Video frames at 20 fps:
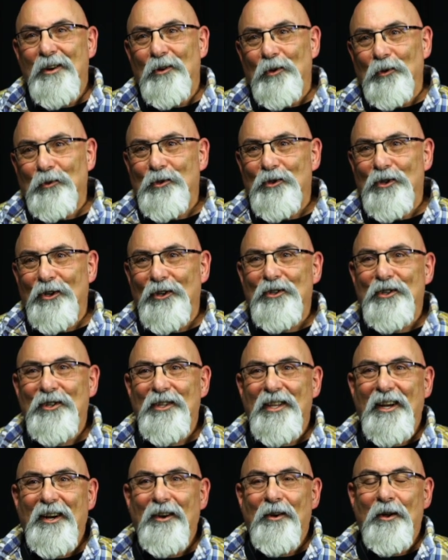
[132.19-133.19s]
old church
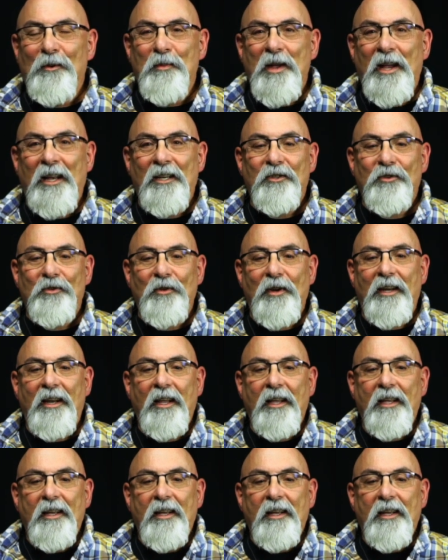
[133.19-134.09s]
there on Main Street.